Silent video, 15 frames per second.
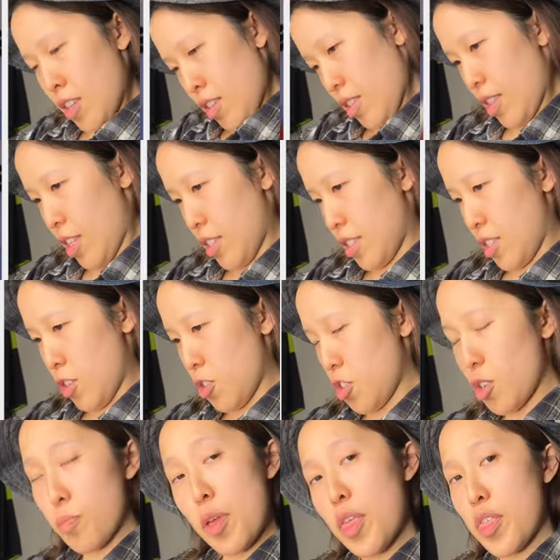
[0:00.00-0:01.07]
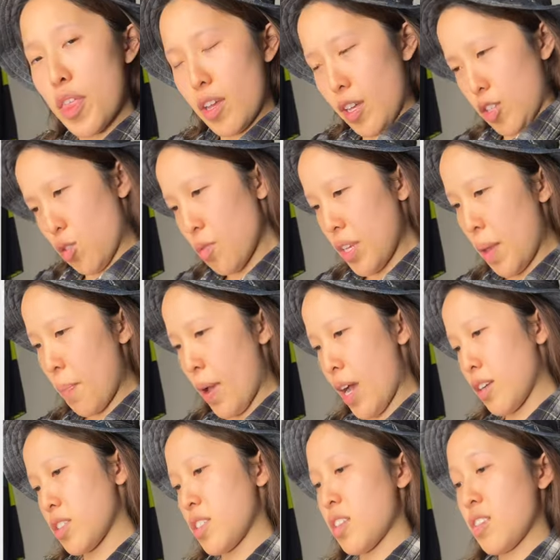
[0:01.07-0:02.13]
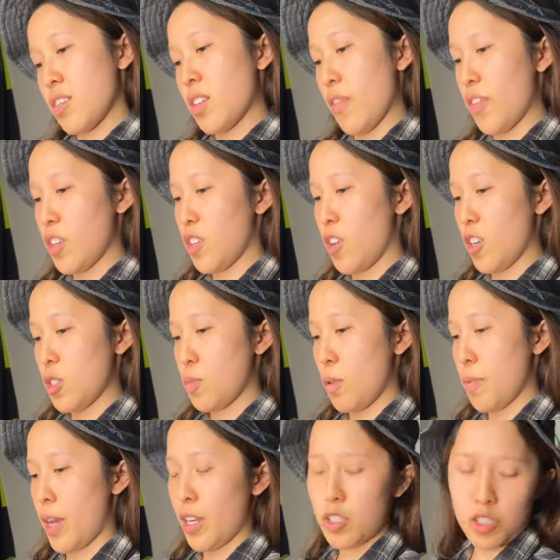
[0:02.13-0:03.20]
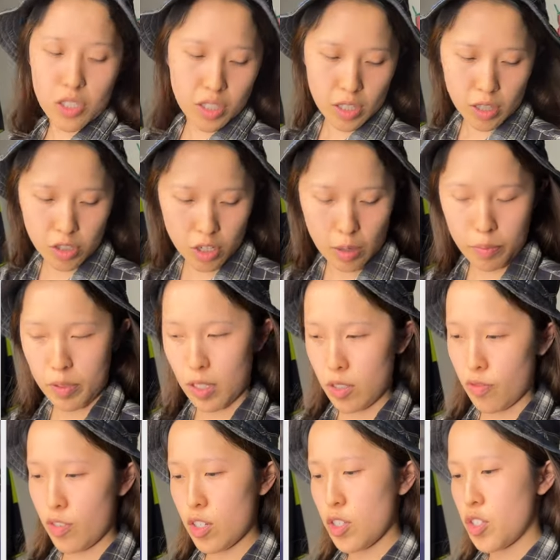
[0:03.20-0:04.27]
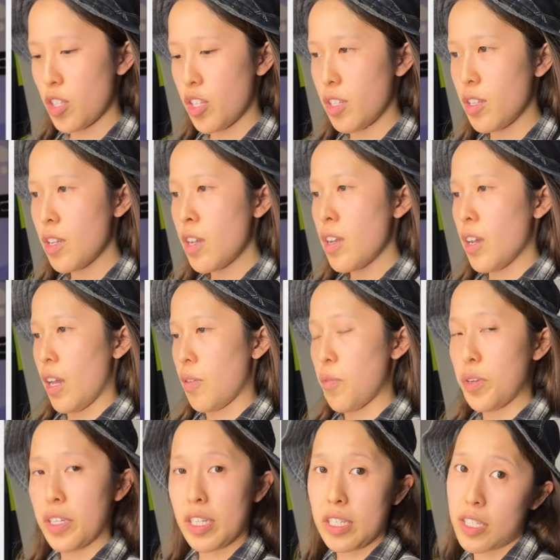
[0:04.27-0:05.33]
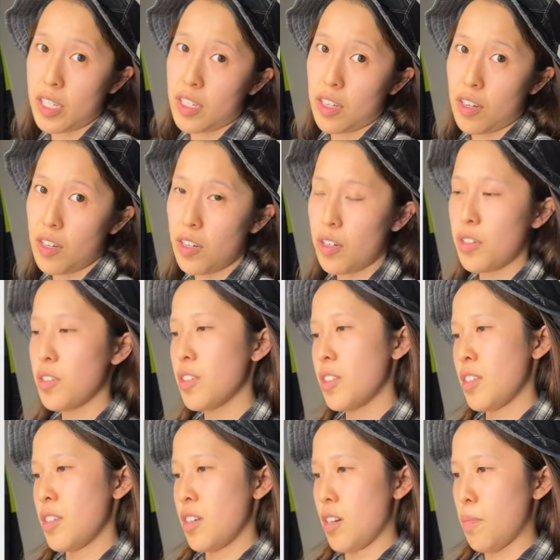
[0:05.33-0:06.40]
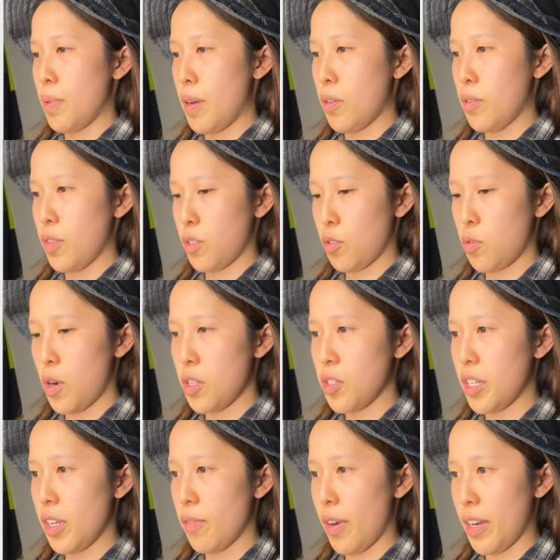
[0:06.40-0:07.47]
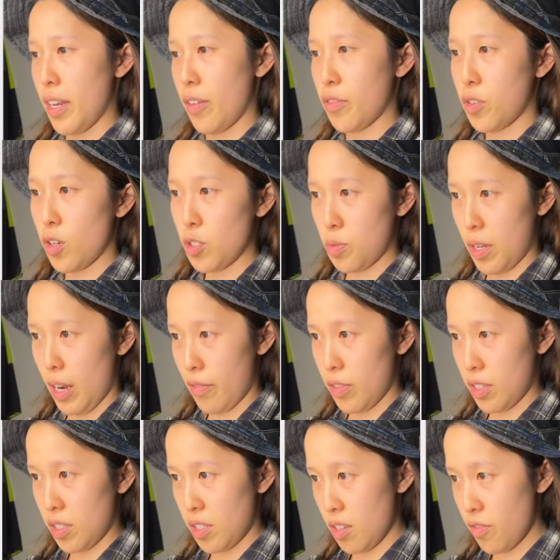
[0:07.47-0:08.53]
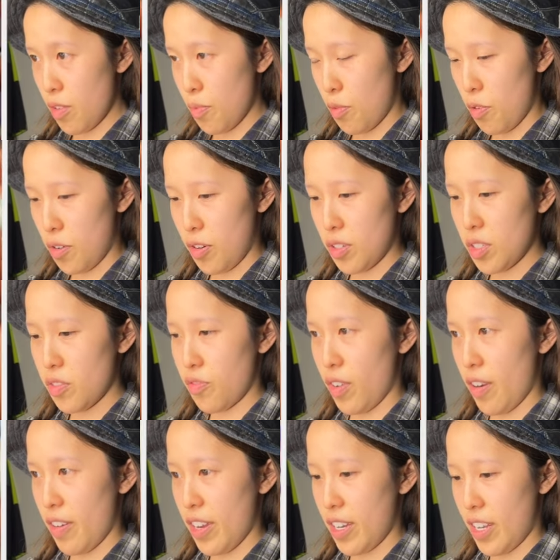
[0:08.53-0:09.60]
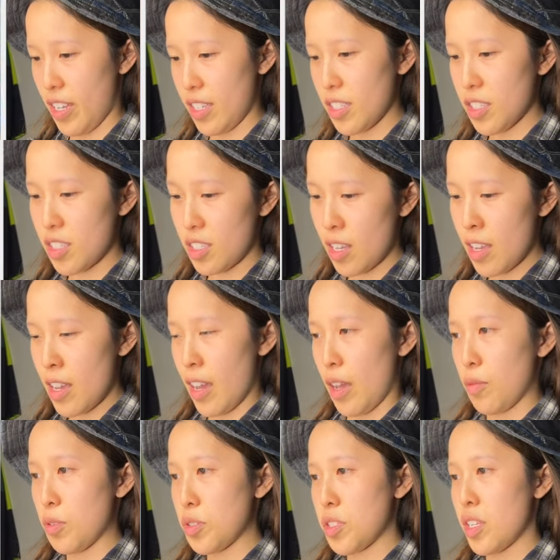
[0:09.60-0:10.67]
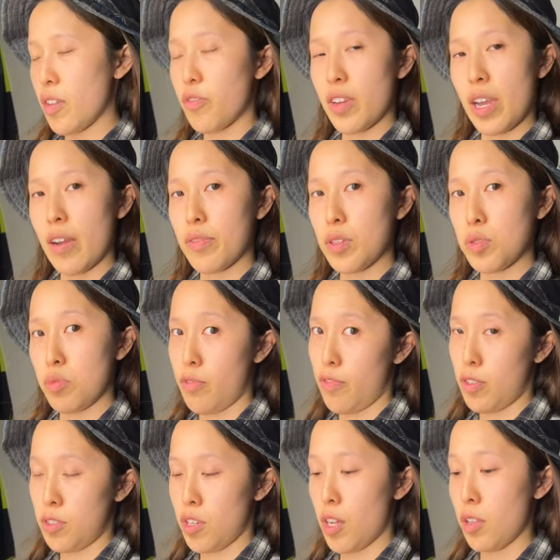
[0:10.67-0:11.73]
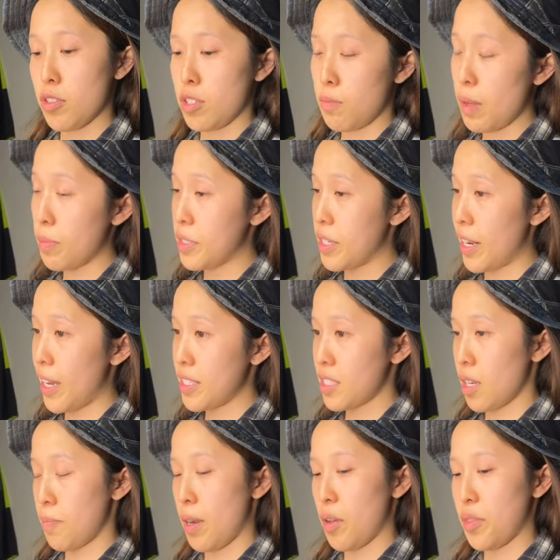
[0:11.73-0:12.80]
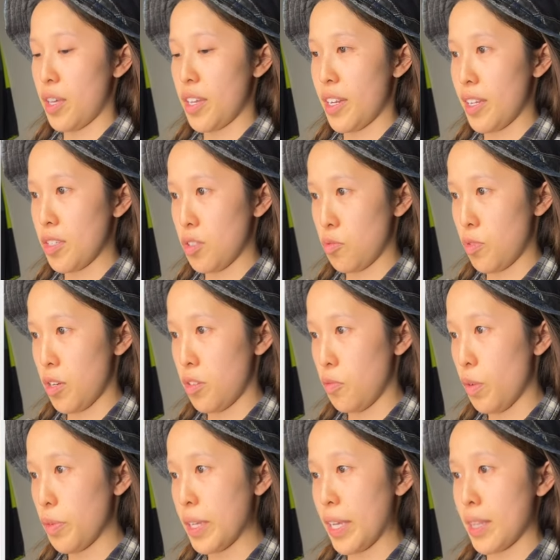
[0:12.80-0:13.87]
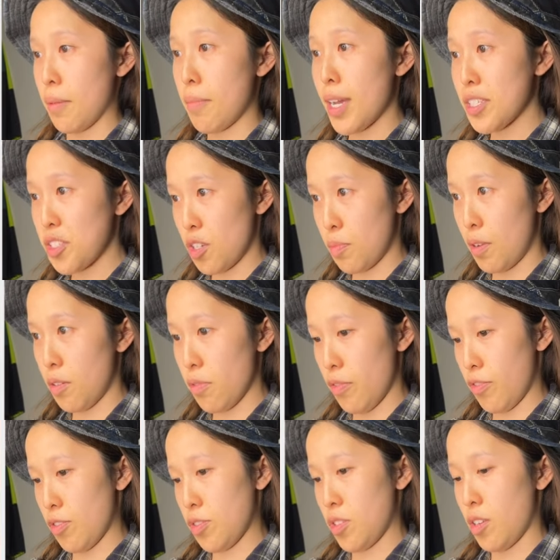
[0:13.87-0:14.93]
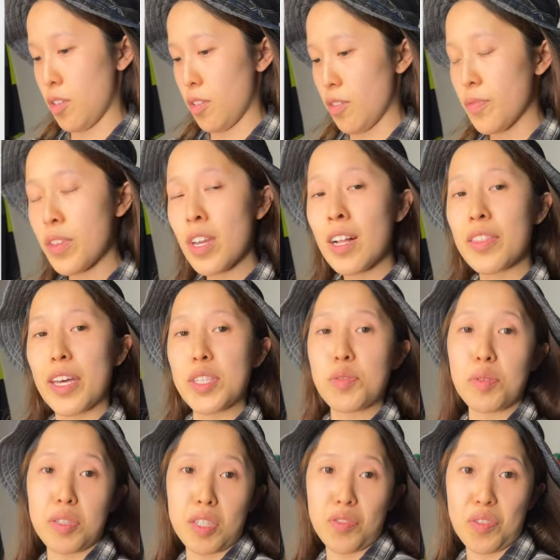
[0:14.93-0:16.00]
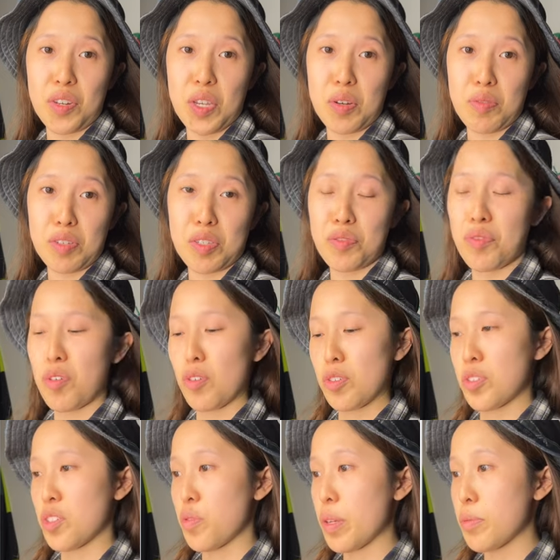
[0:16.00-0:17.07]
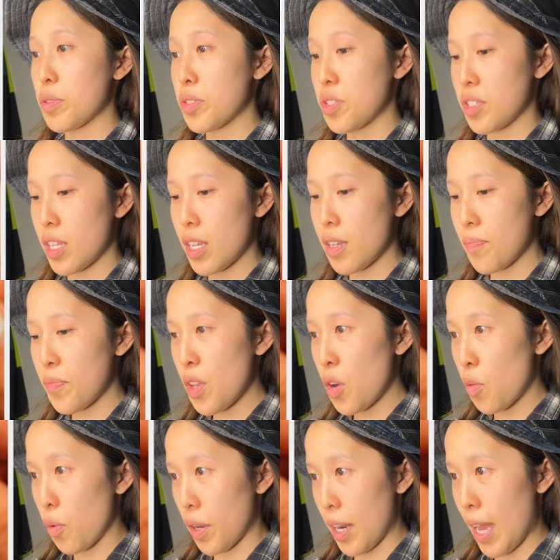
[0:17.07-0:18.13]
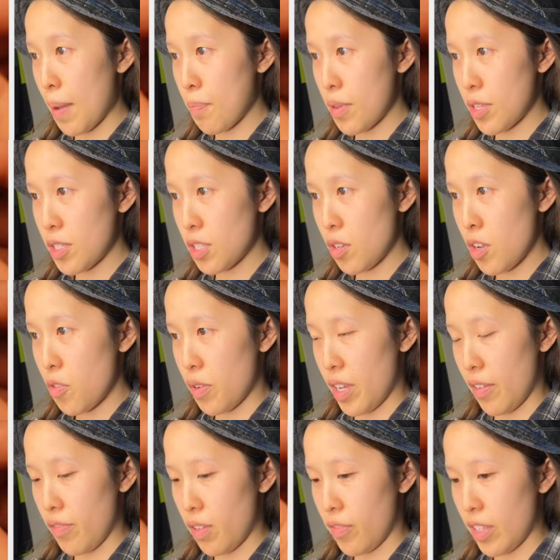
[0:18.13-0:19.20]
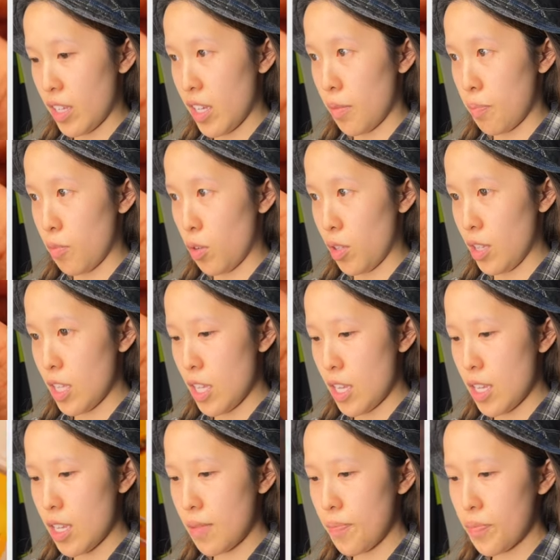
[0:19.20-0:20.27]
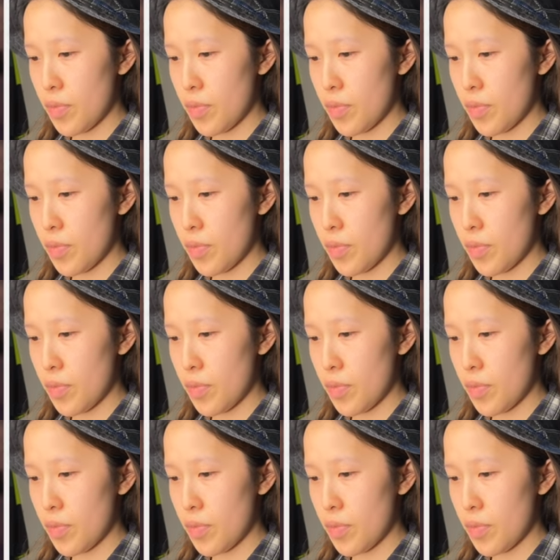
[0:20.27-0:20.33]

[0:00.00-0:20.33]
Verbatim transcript: There should be 20 packs, 7 cards per pack, just like the Japanese version. And we're gonna see all about the quality right now. Of course, we have these silver borders, very nice. And we'll see if we have those reverse holos. Some people did ask about that as well. Will we get the Master Ball reverse holo? That's what this video is for. So we will see what happens. We have lovely Hitmonlee.